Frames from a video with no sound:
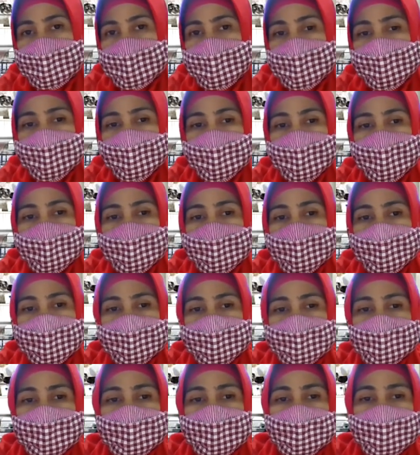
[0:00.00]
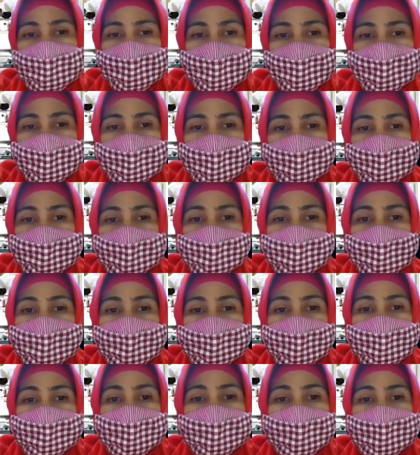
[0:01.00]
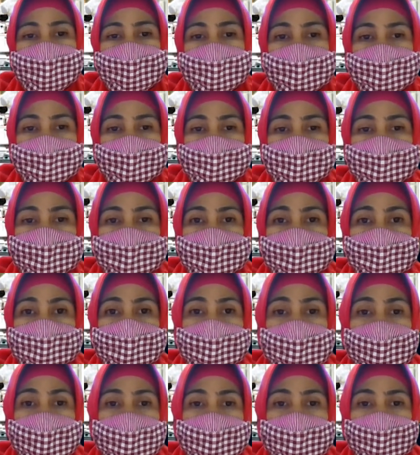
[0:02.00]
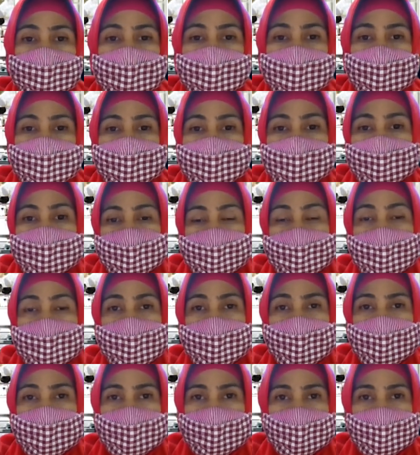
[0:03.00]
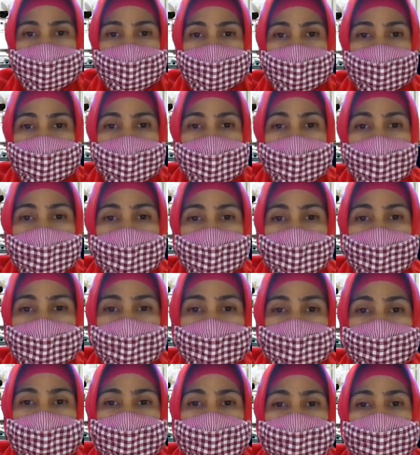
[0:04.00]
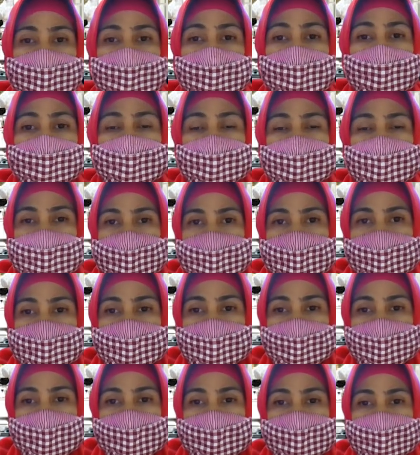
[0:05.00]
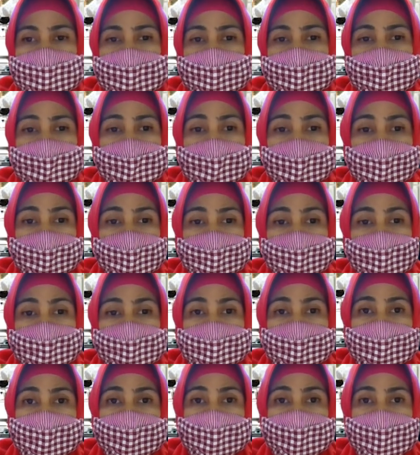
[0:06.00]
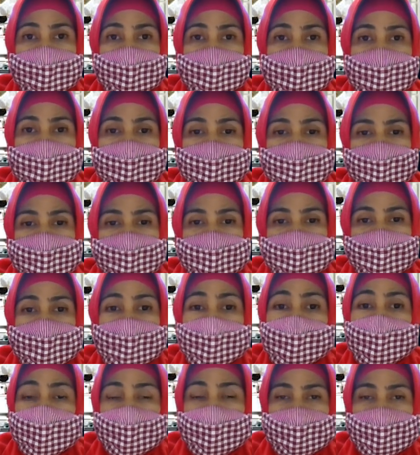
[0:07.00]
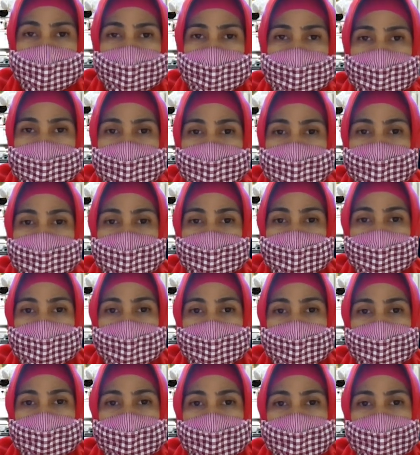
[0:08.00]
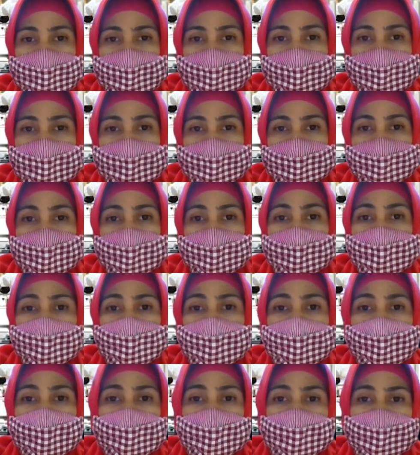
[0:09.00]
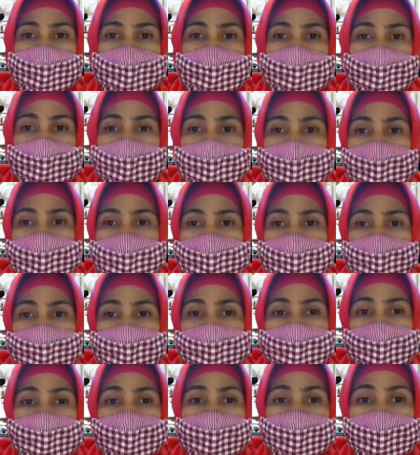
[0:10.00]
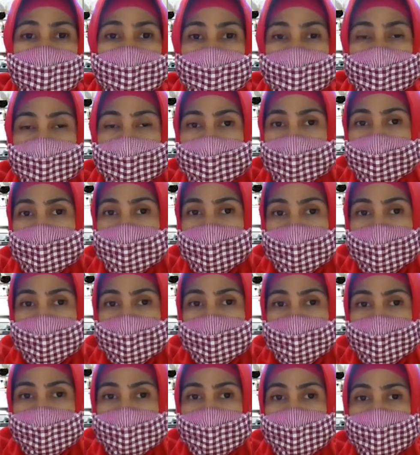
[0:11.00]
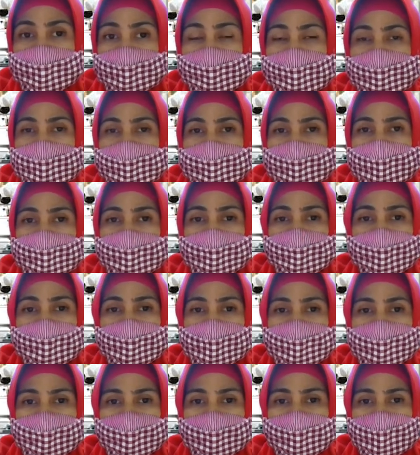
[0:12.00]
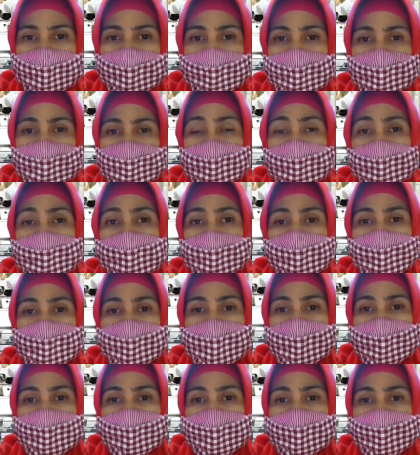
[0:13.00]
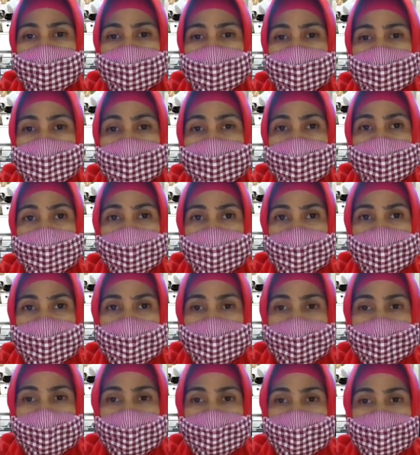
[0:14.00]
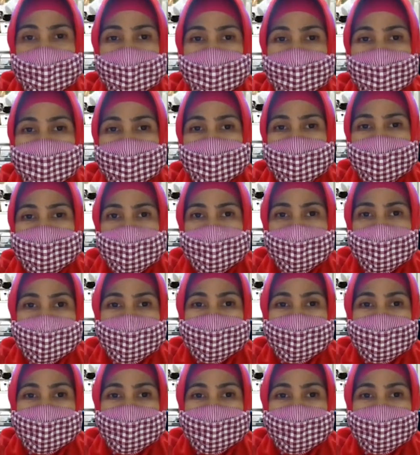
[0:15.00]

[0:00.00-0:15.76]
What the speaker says: Number three is that examine the tone, style, and format of the publisher before you send your manuscript. You can learn a lot about the voice to assume or avoid by looking at the nature of all the pieces